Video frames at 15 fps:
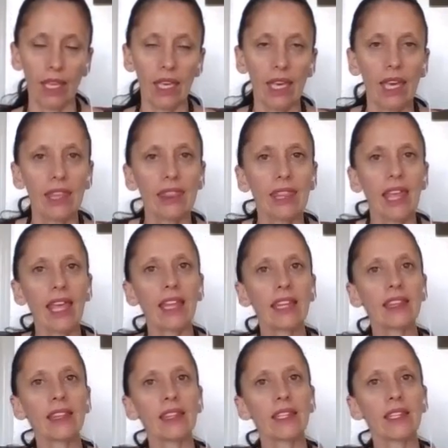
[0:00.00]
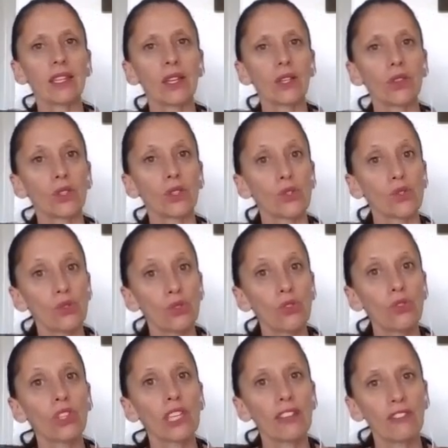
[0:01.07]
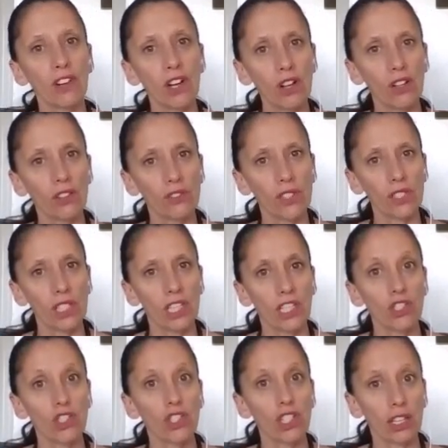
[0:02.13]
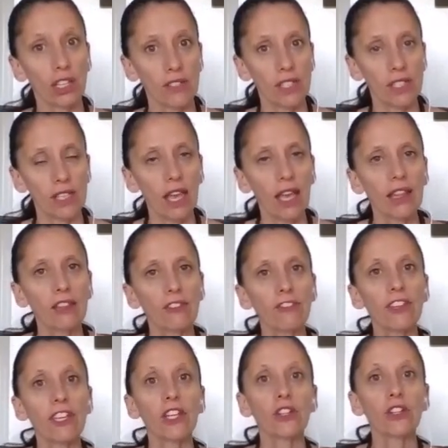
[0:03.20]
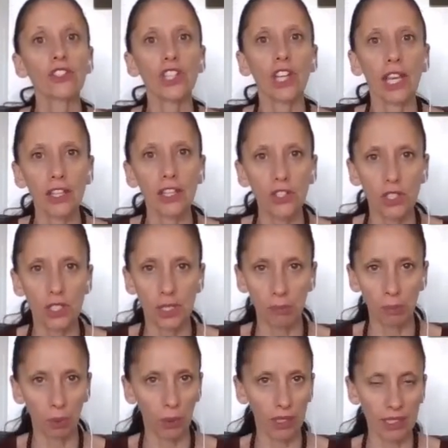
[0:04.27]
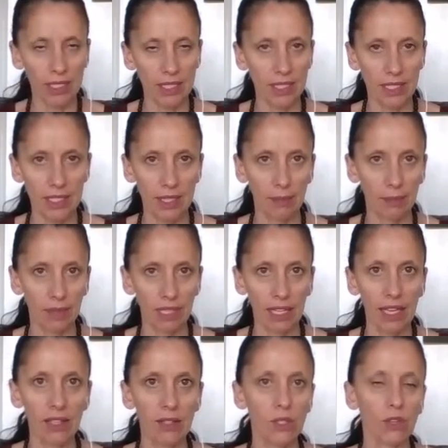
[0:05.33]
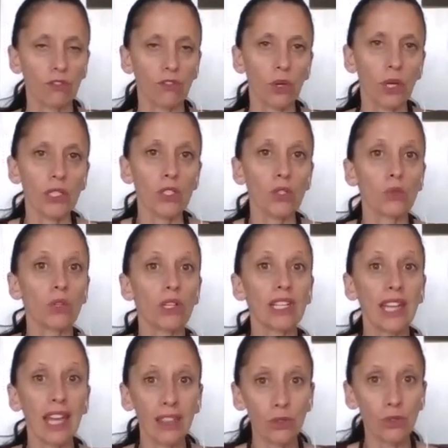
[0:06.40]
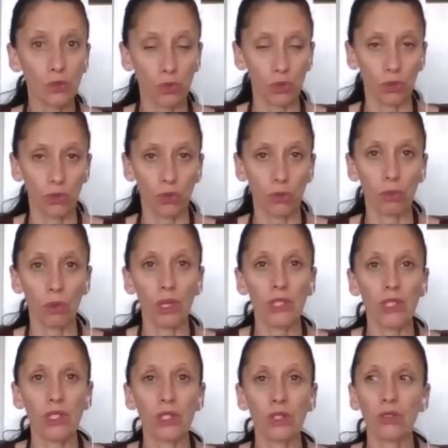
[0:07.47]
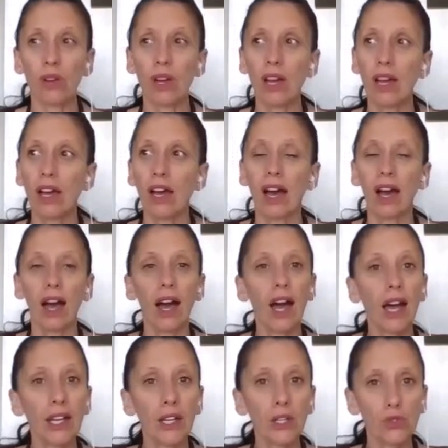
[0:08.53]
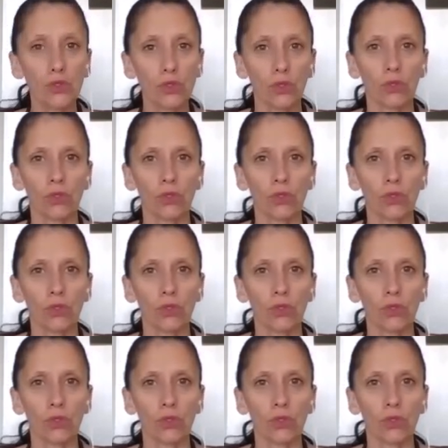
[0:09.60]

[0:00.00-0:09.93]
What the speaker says: And then the truth evolves, it shifts. The finger changes and points to something else. It points to another truth. It points to a higher truth.